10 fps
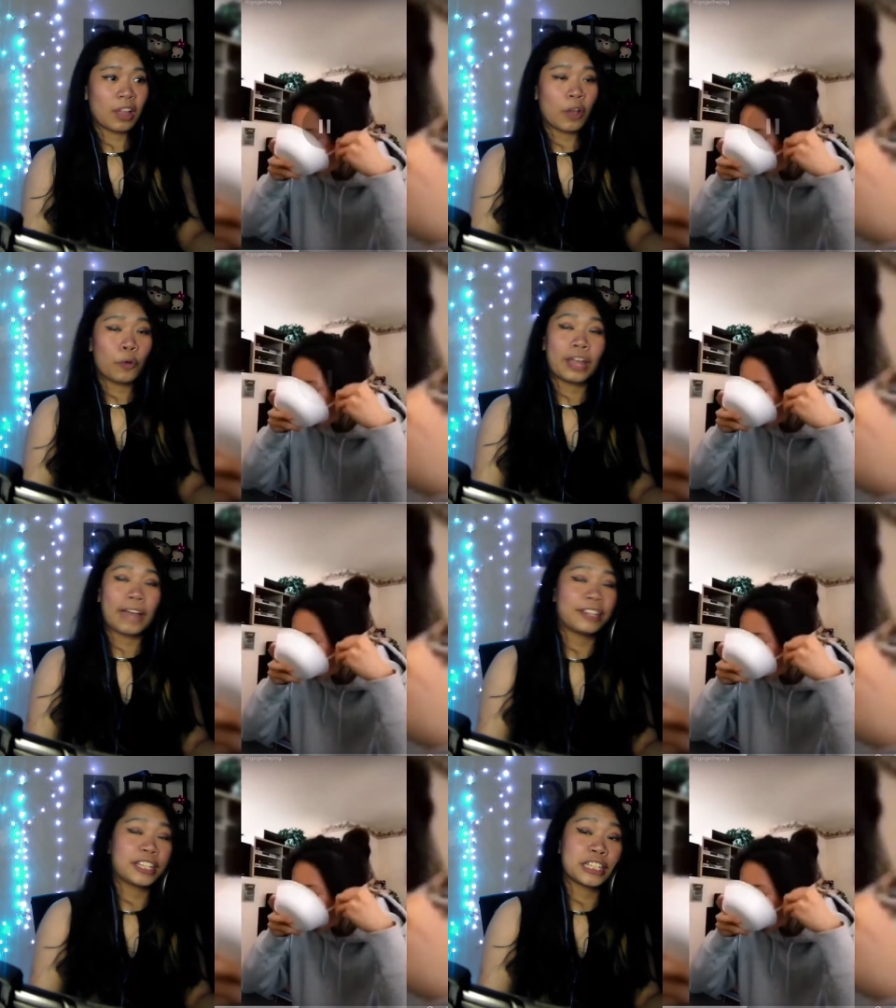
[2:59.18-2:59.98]
We have
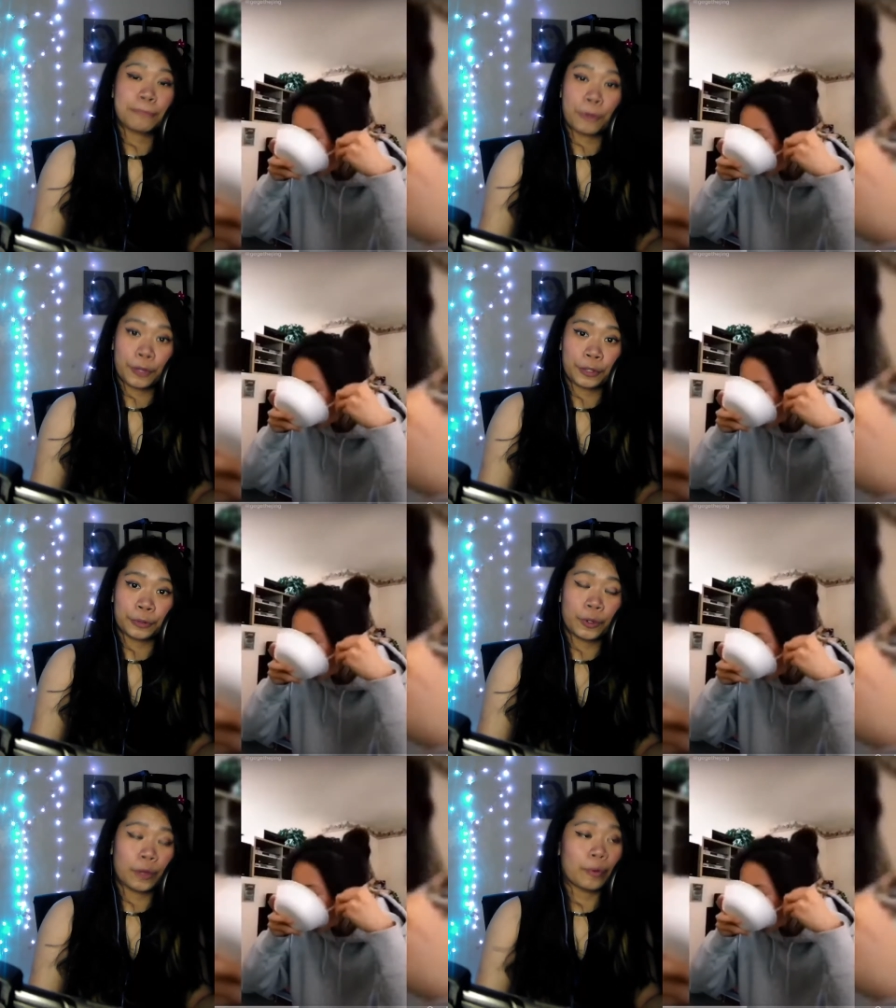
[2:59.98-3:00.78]
an unspoken
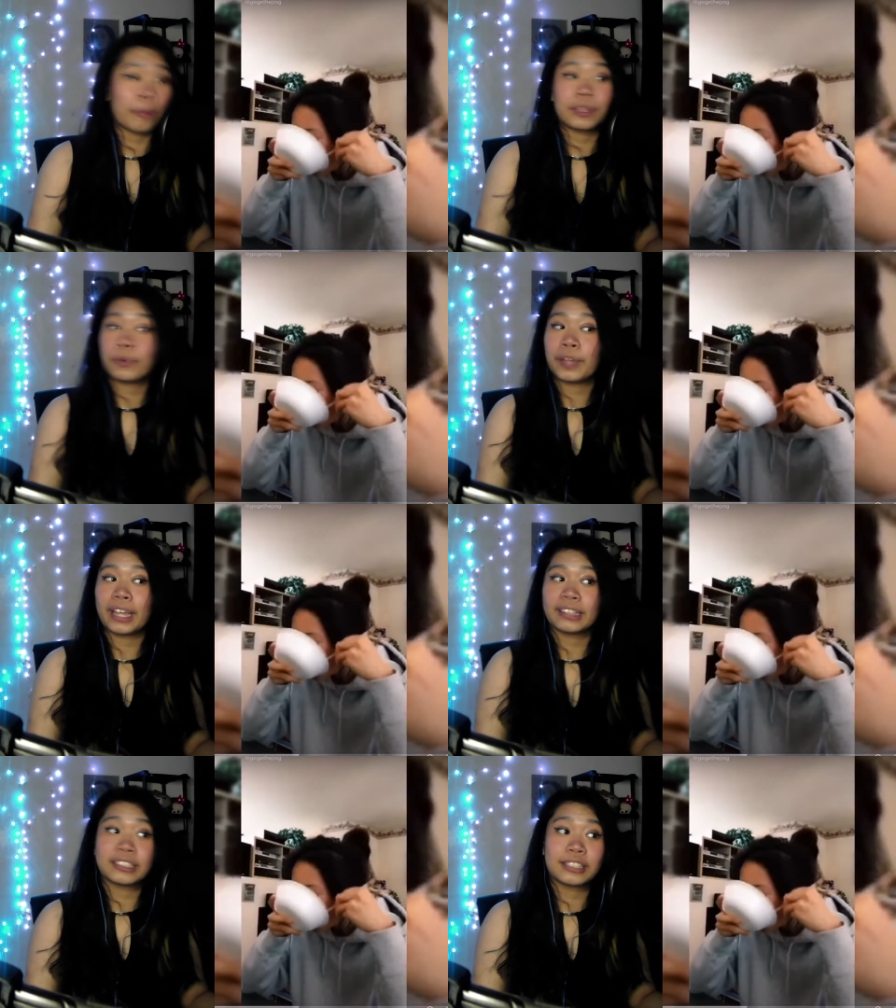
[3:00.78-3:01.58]
rule where we don't get
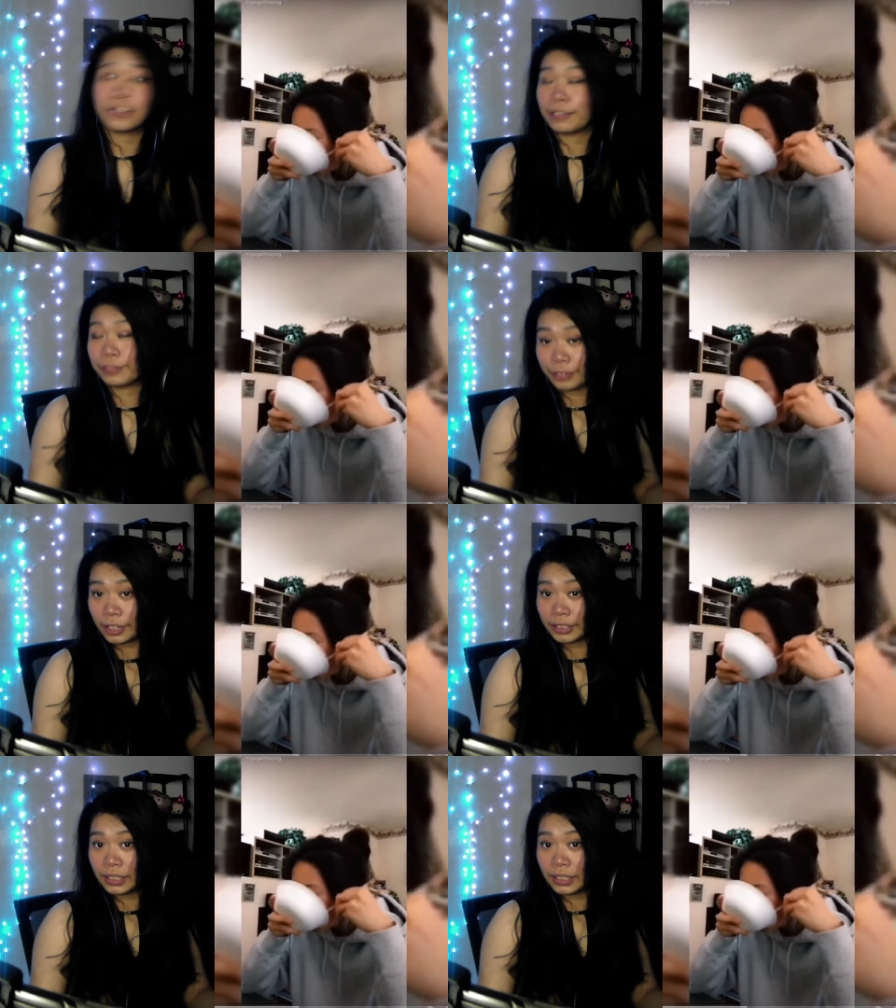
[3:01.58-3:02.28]
the stuff in front